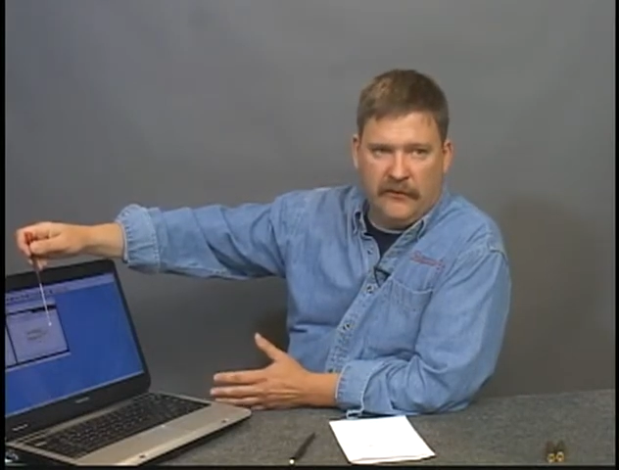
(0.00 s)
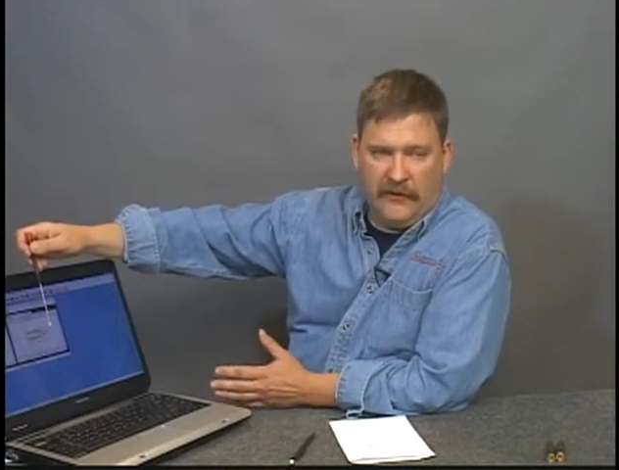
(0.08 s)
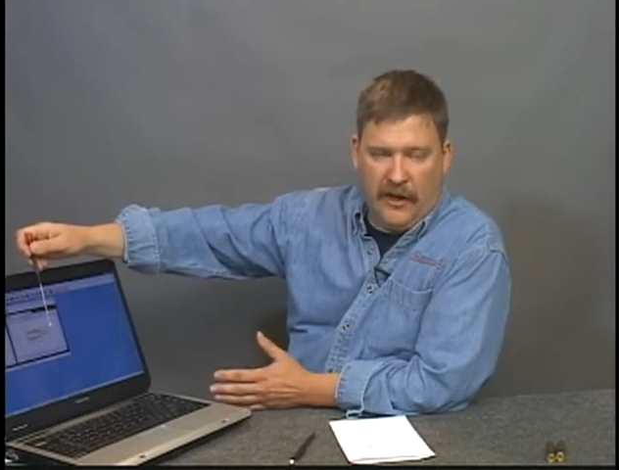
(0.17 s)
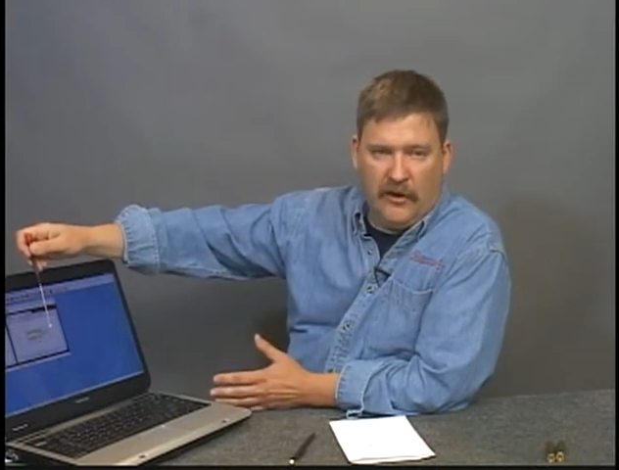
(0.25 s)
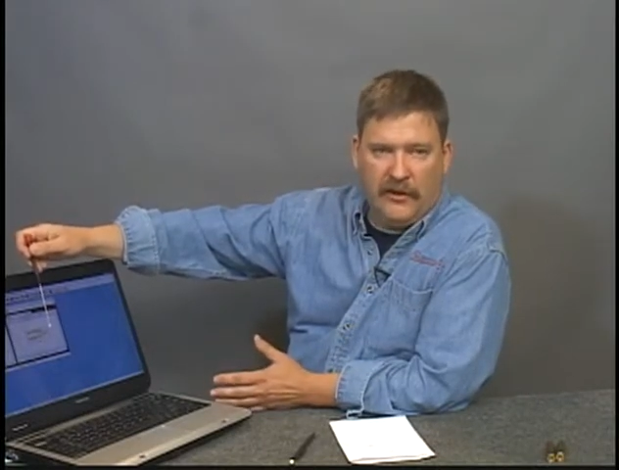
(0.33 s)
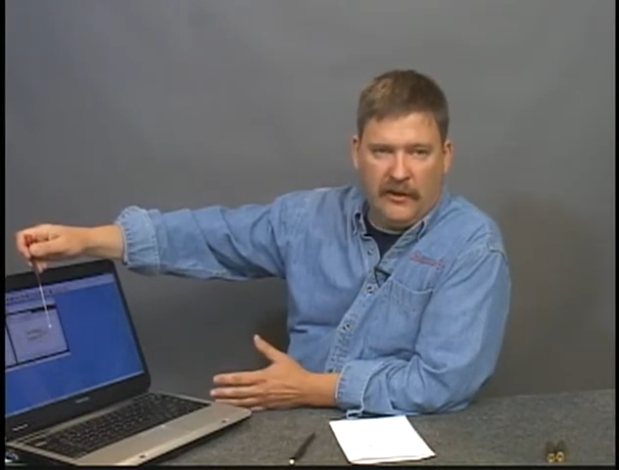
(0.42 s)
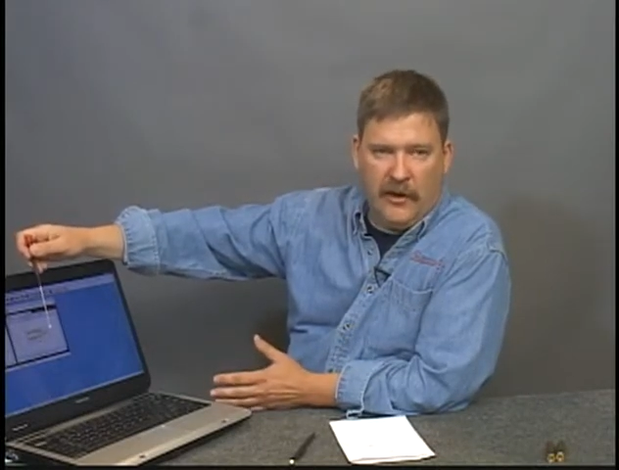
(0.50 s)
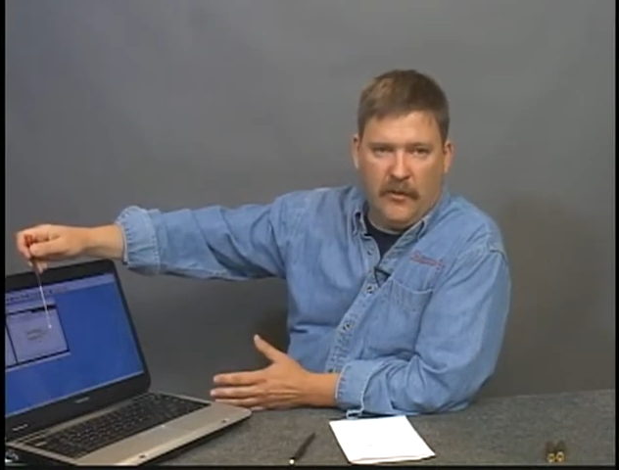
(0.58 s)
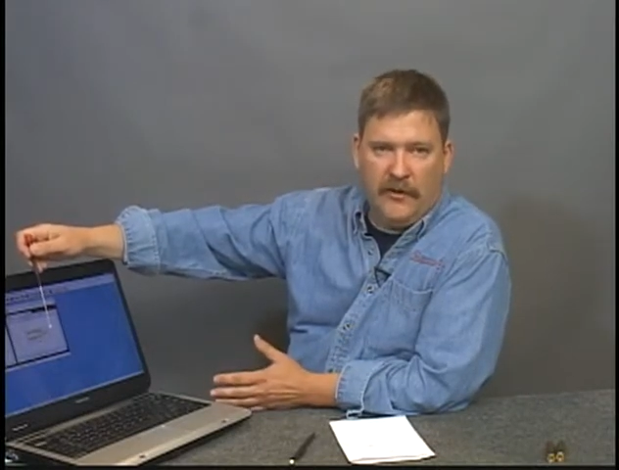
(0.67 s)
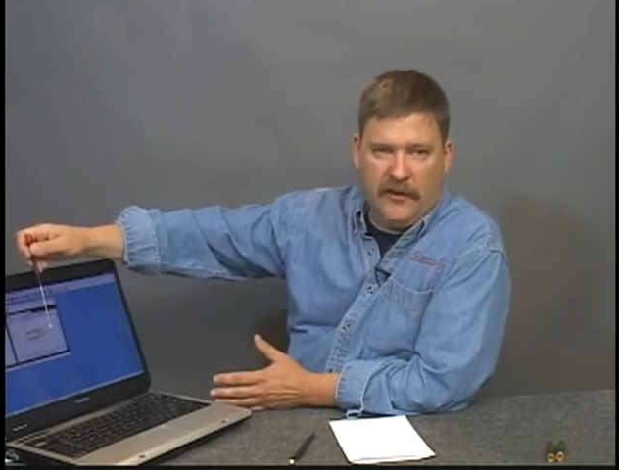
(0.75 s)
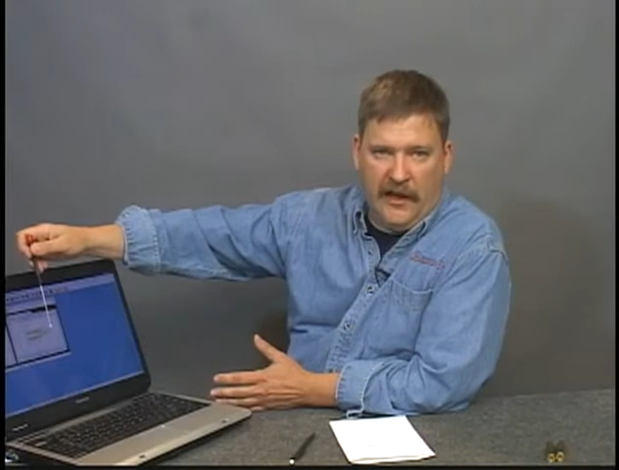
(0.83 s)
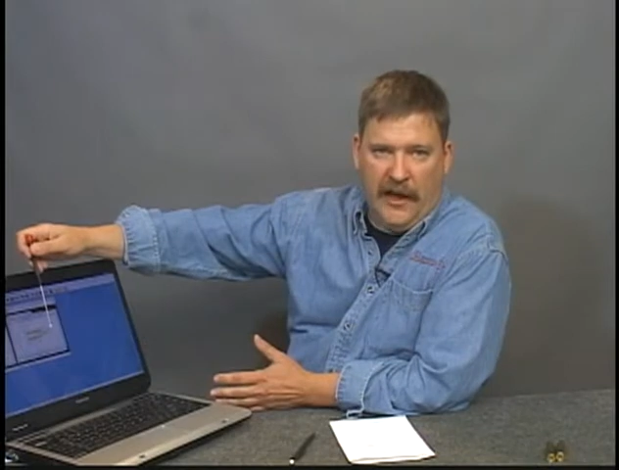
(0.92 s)
calculate
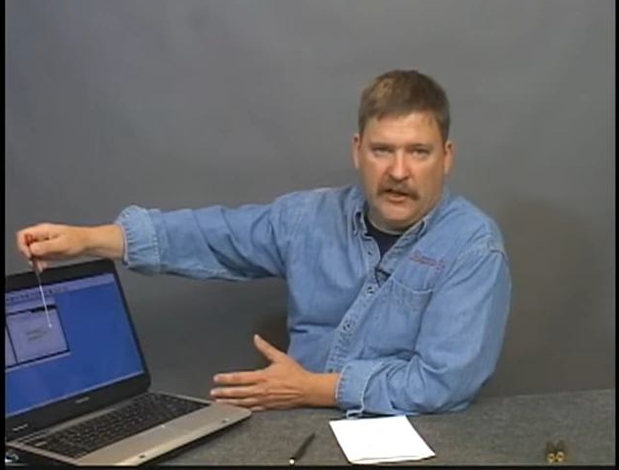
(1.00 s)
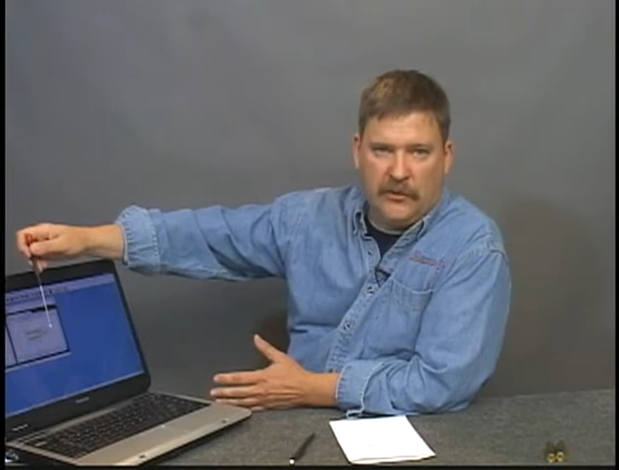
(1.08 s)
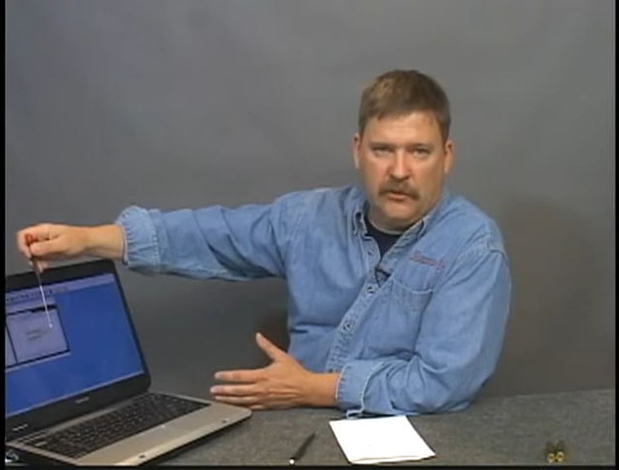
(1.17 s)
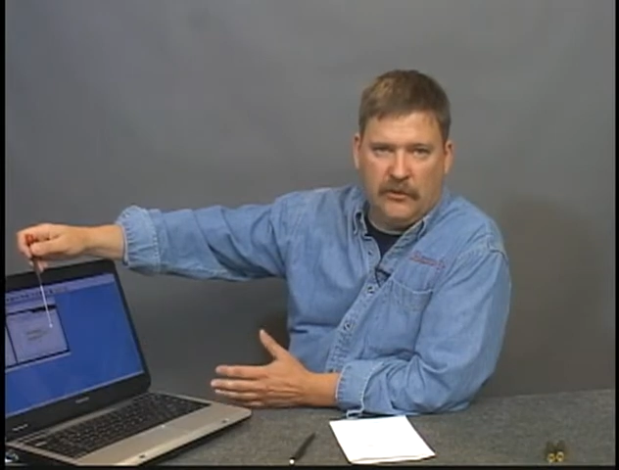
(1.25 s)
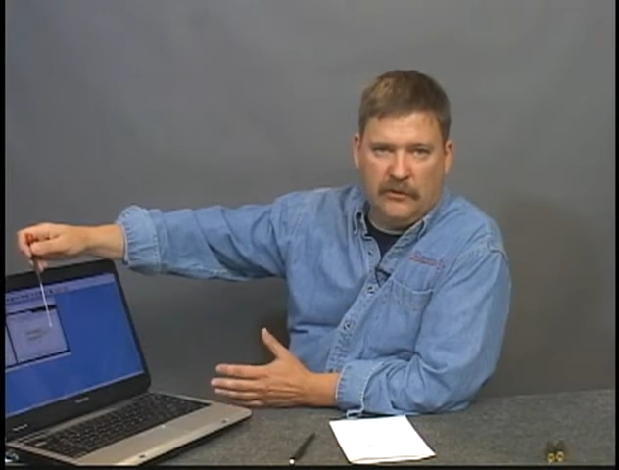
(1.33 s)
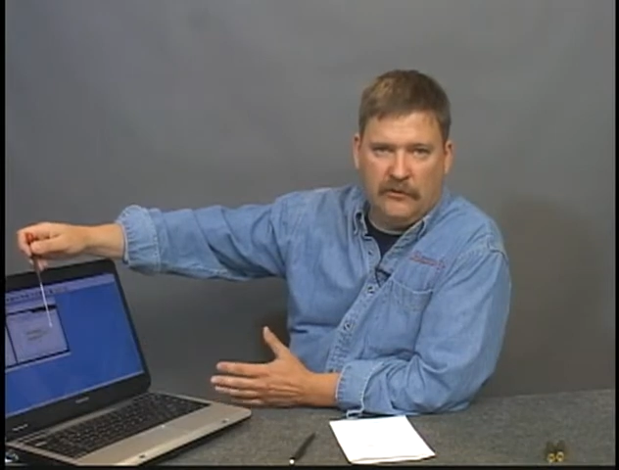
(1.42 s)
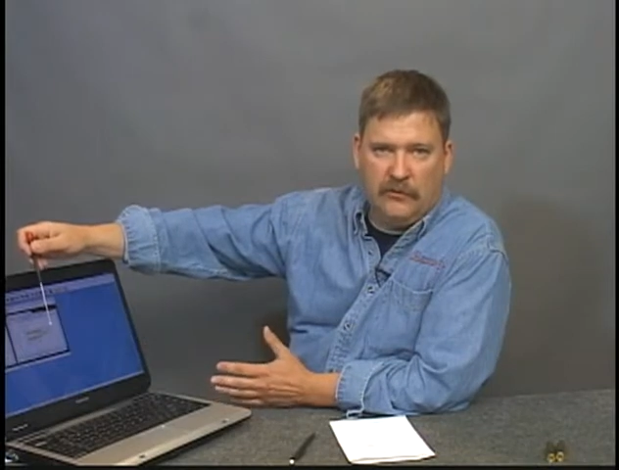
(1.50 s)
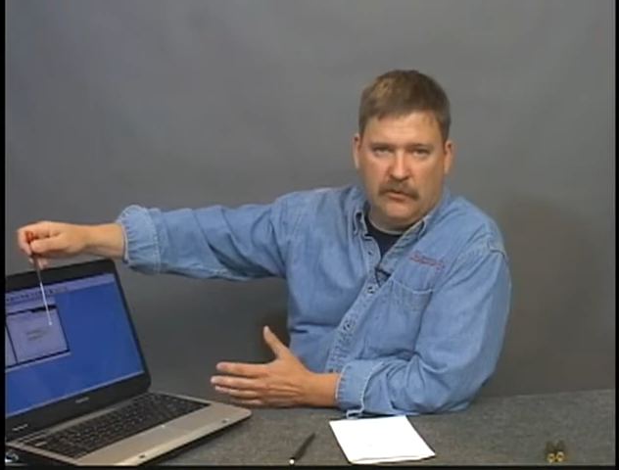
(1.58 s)
what the actual